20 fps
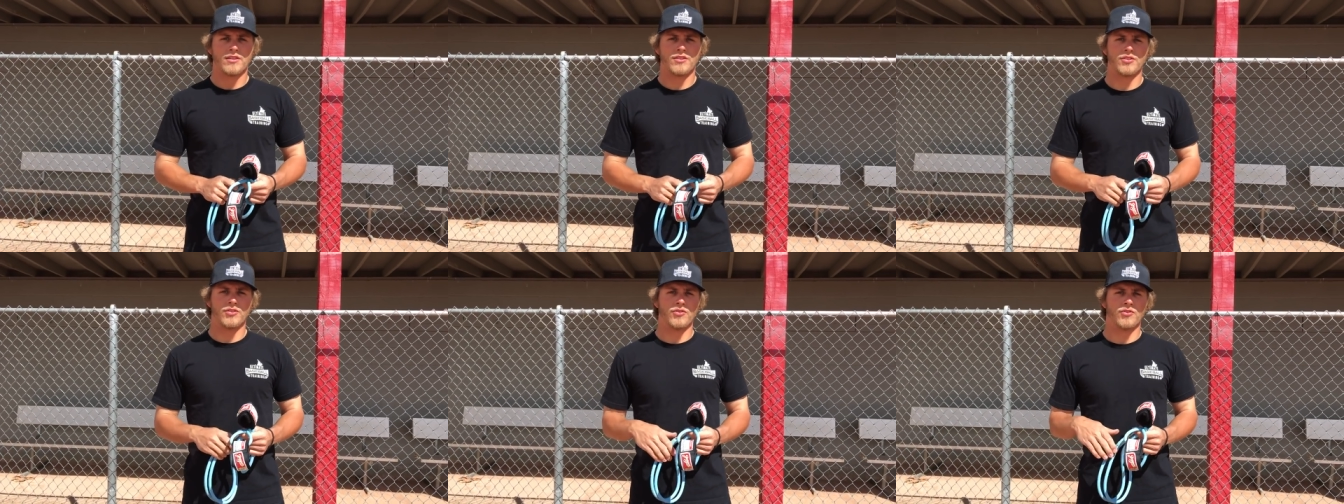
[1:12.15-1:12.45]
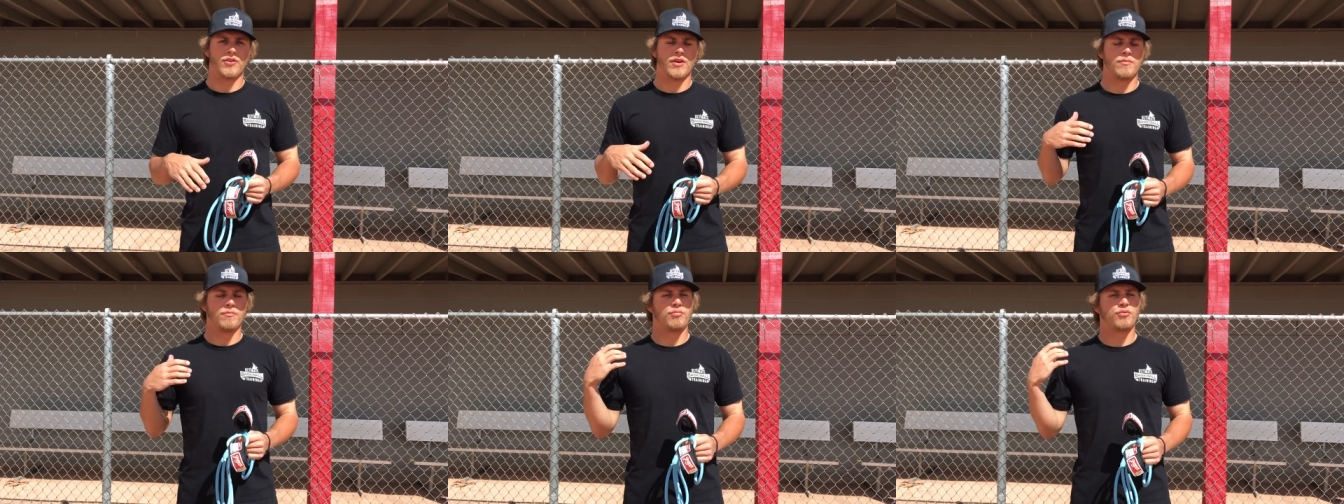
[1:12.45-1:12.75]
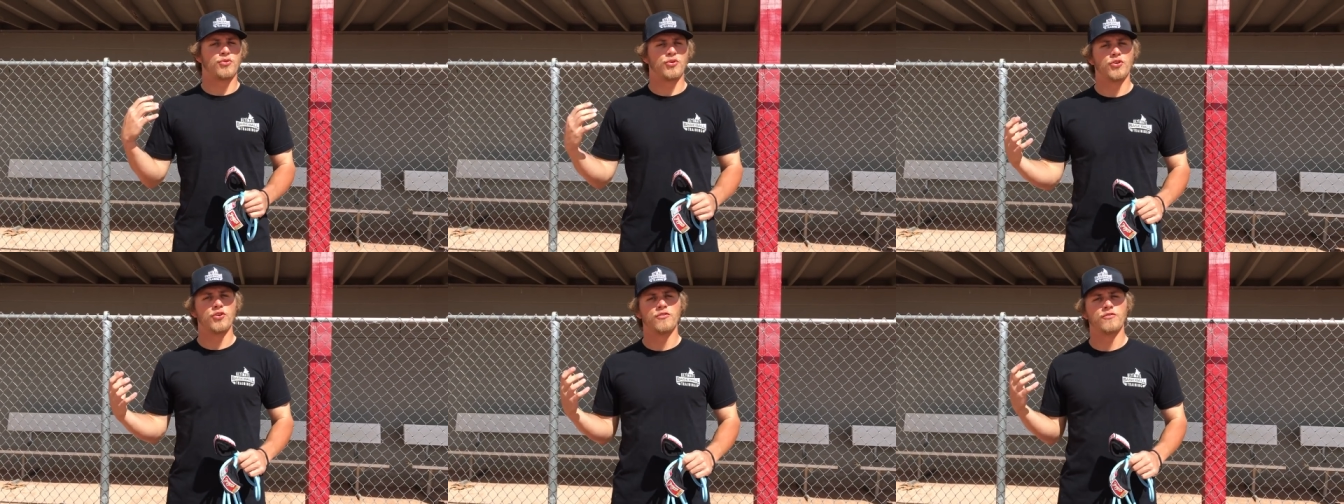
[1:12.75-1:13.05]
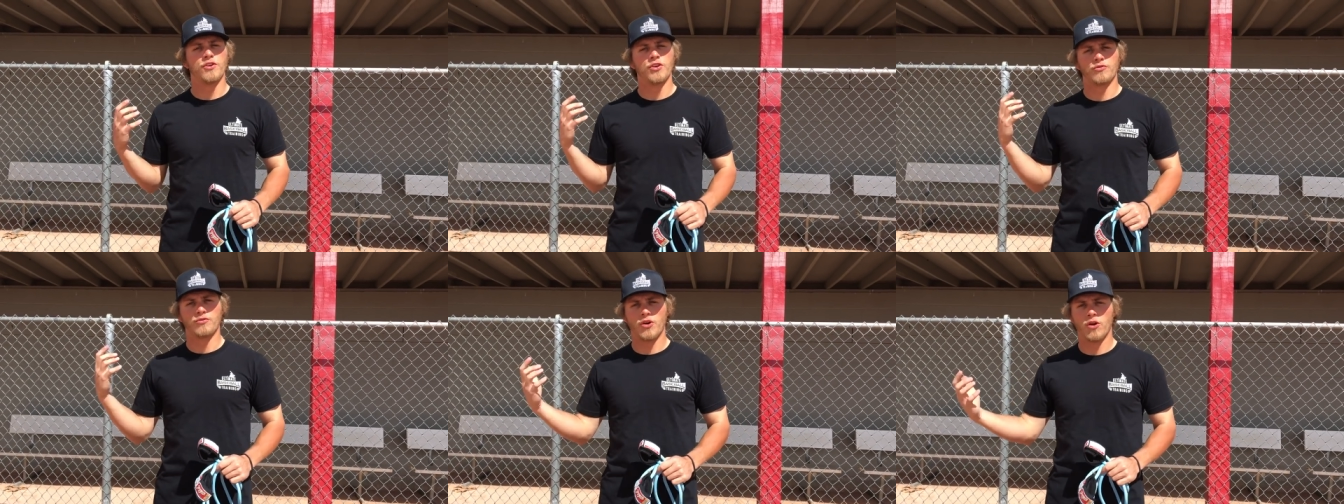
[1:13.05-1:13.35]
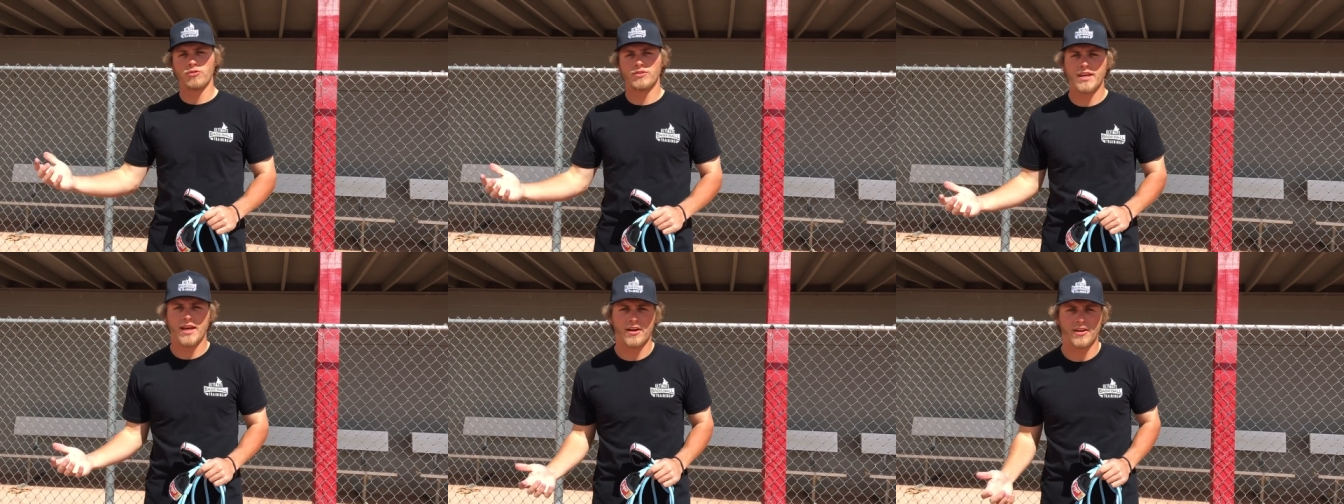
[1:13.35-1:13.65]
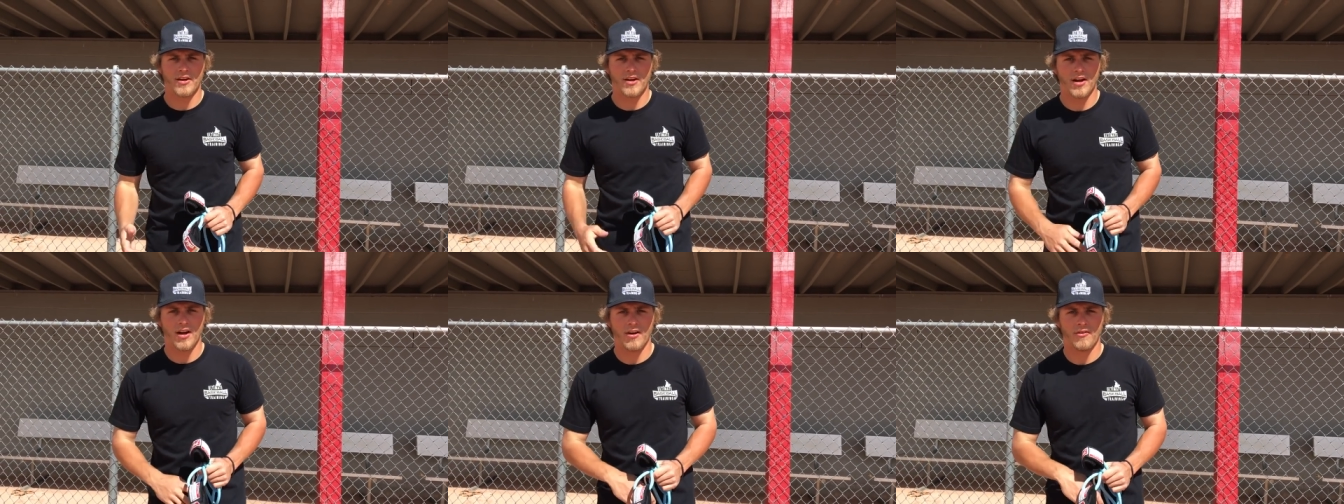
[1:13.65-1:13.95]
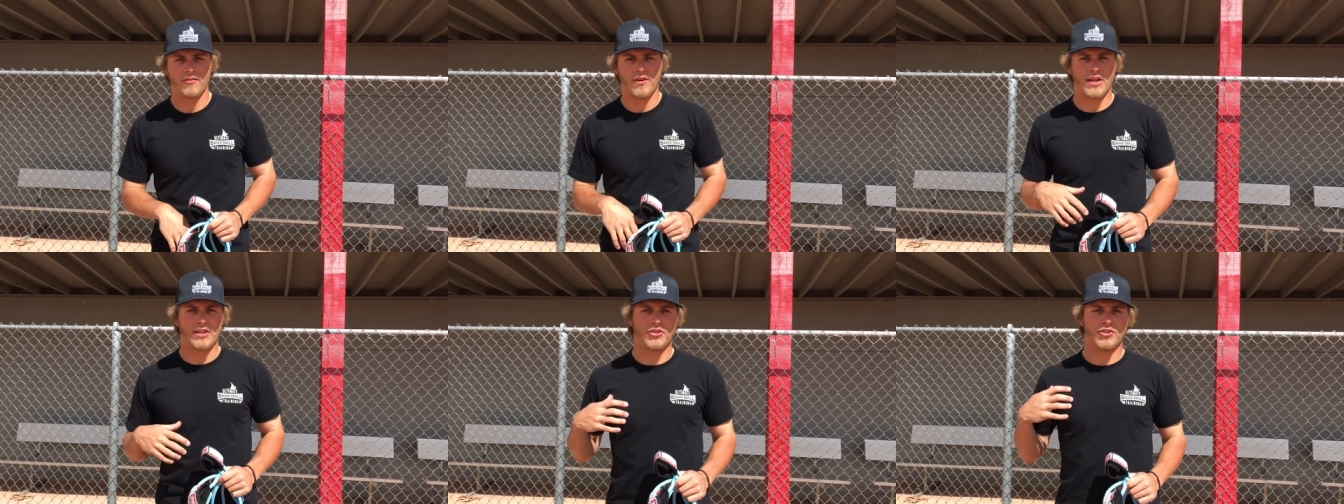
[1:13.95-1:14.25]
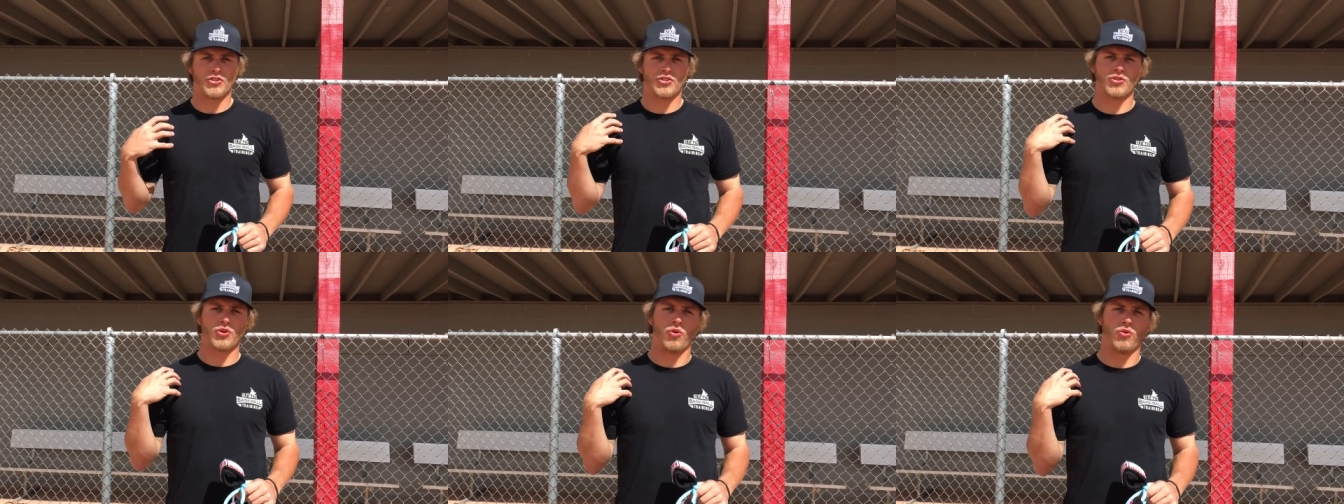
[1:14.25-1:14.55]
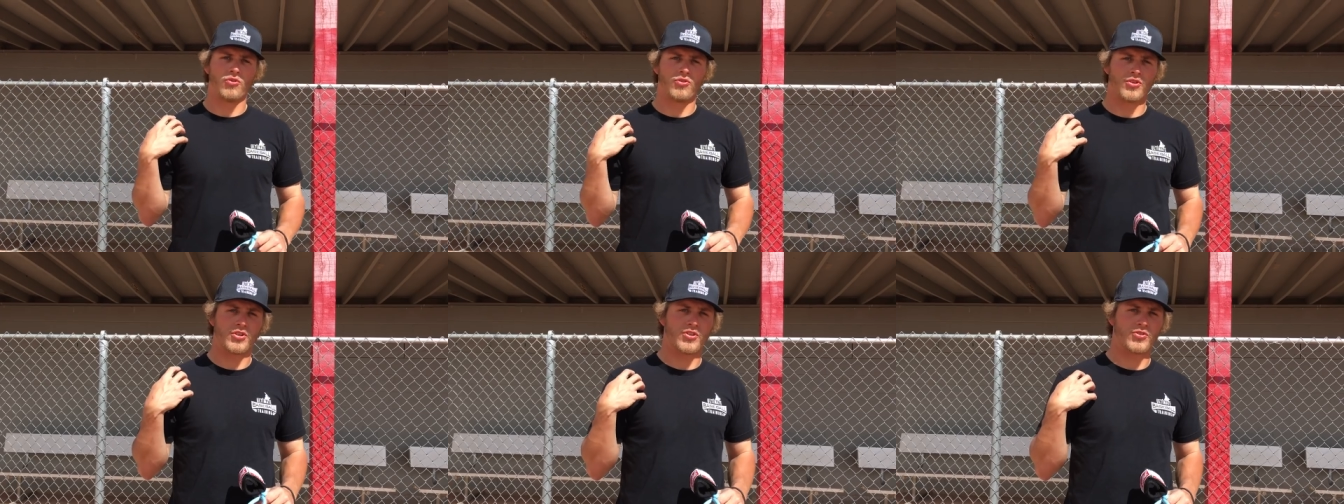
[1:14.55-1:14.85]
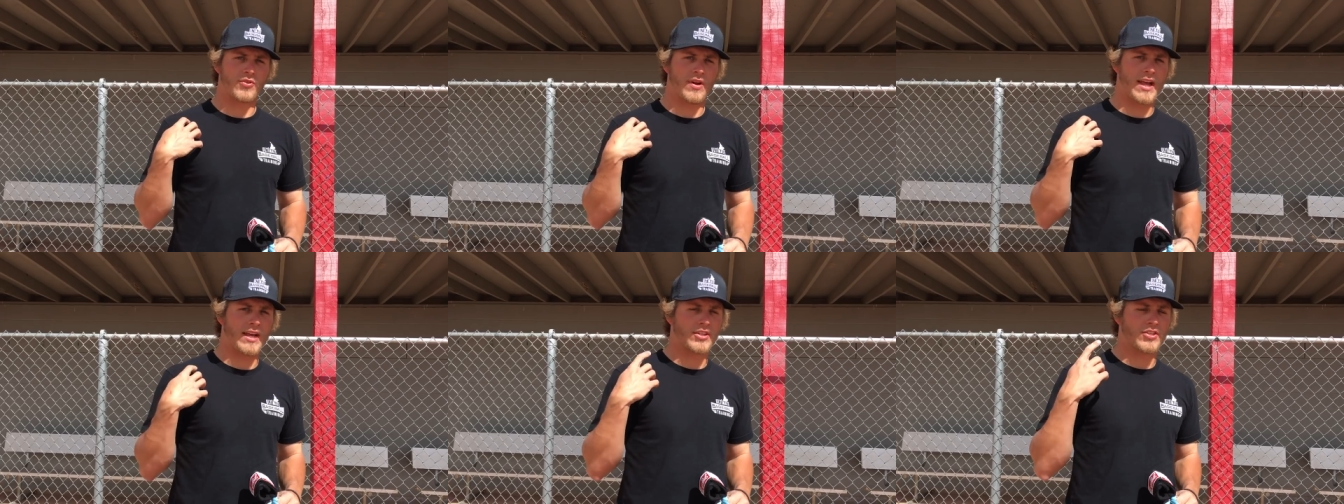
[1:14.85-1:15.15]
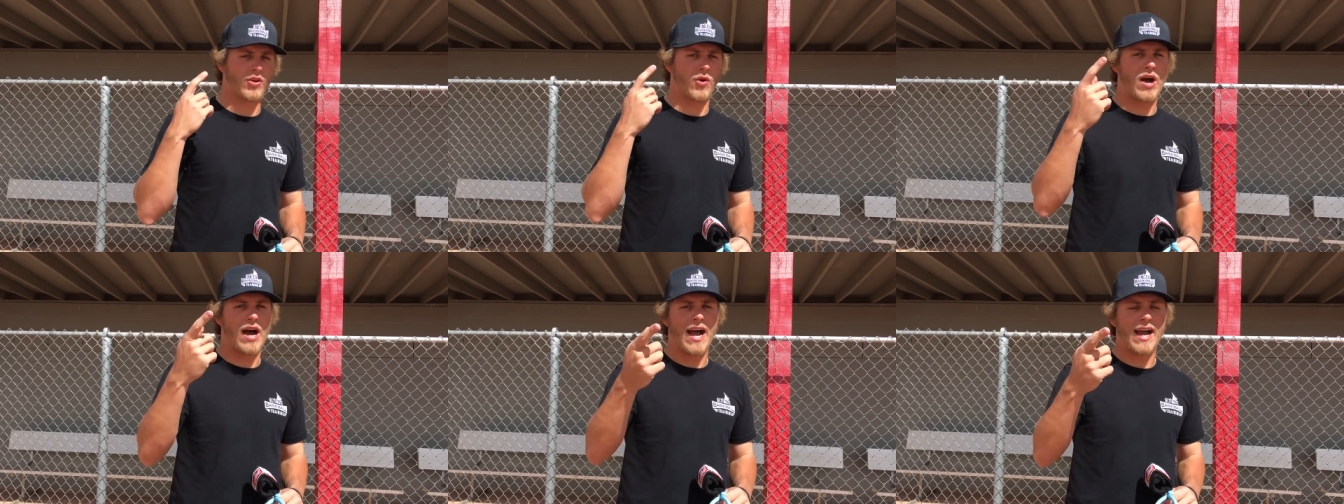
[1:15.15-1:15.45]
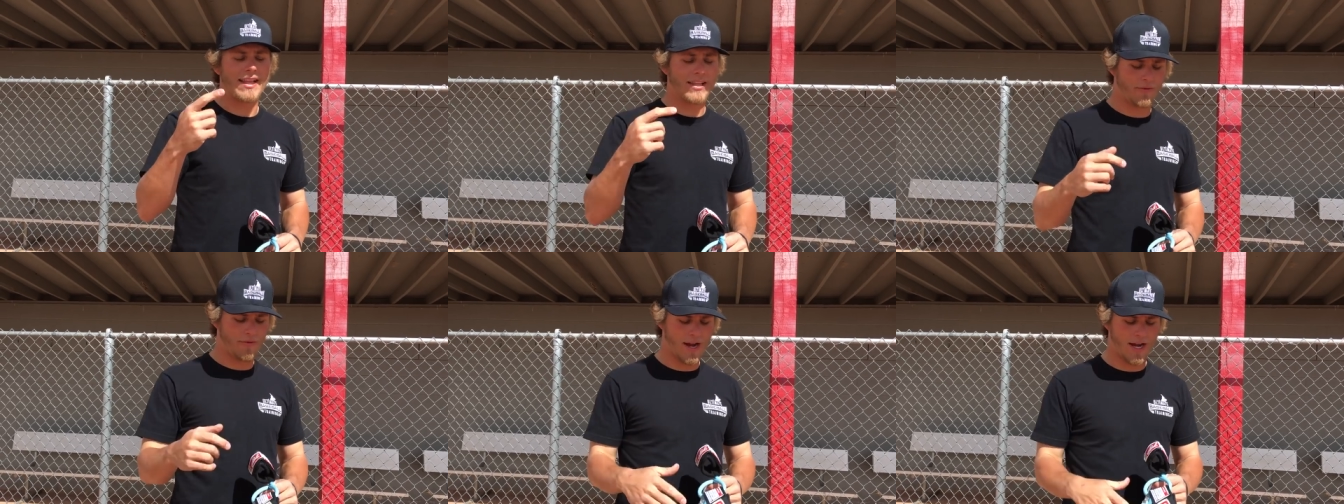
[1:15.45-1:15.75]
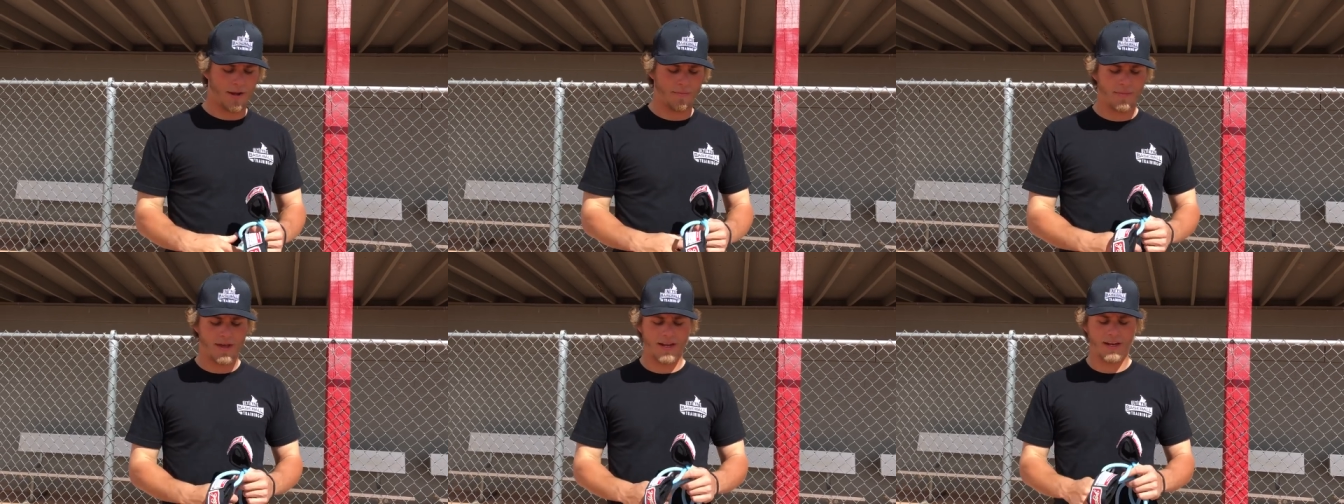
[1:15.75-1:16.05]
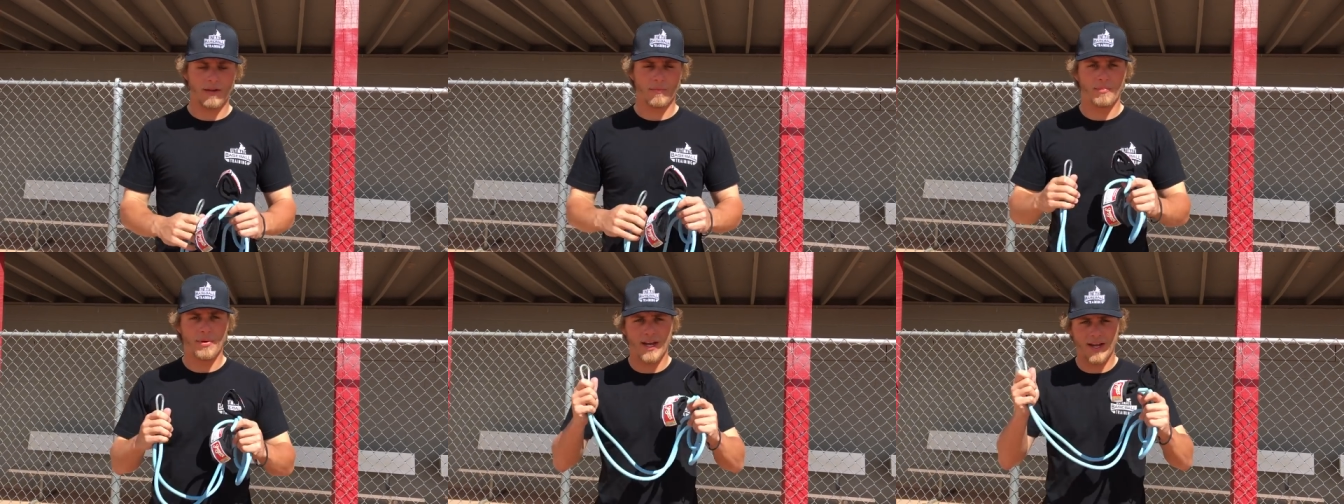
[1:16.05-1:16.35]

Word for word: to improve your rotator cuff and your shoulder strength. So highly recommended.